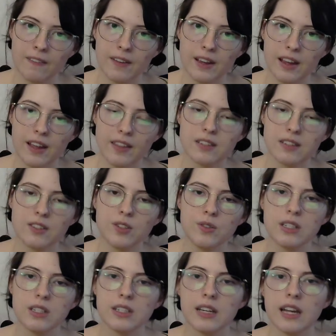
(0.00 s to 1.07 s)
And that's
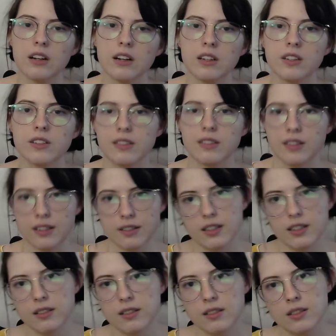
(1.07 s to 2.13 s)
using a character's
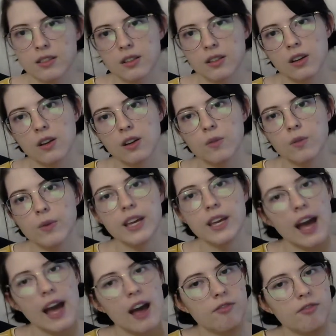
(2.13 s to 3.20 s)
senses. We
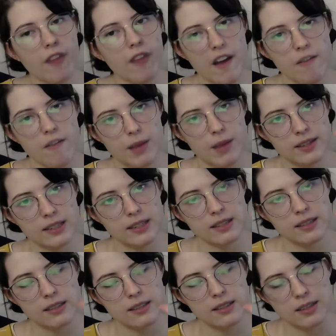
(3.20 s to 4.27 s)
have 5 basic
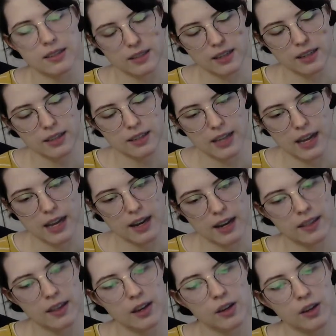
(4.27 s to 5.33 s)
senses, as I said,
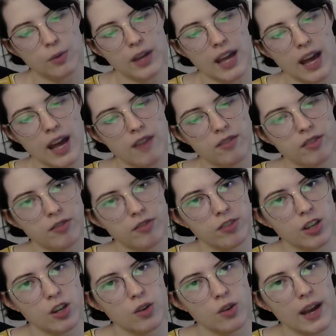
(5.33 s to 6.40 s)
and then we have a
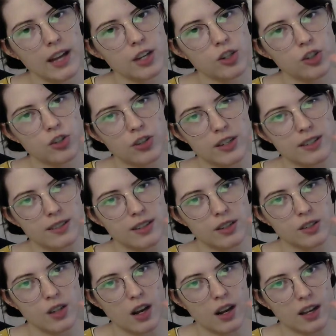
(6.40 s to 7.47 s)
few extras I'll
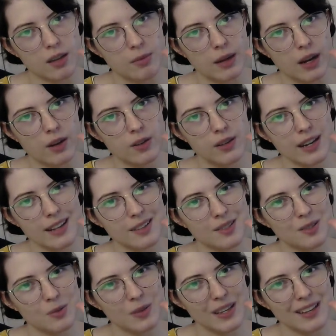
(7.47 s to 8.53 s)
talk about
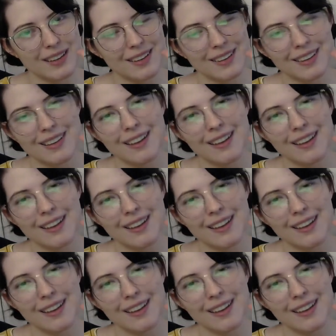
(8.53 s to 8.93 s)
next week.